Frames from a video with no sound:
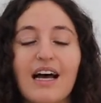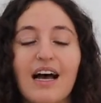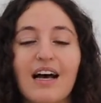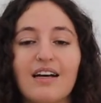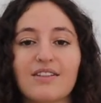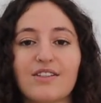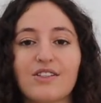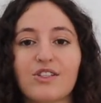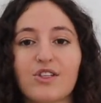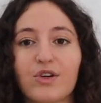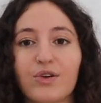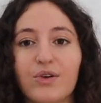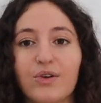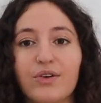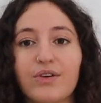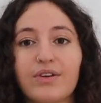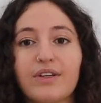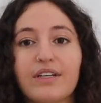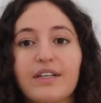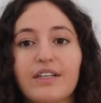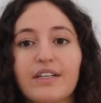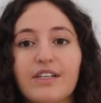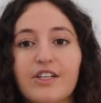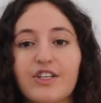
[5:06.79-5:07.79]
And so
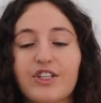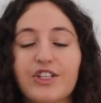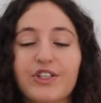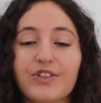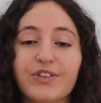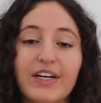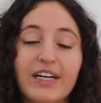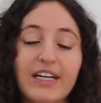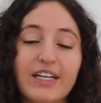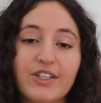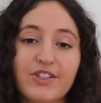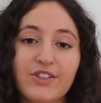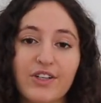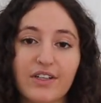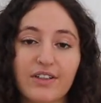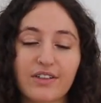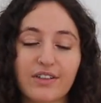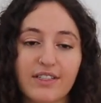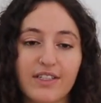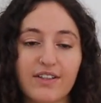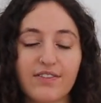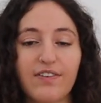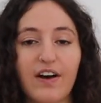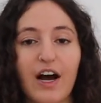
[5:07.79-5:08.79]
she really
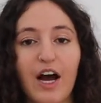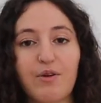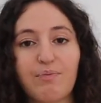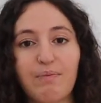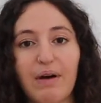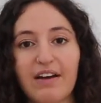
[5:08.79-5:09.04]
struggled to find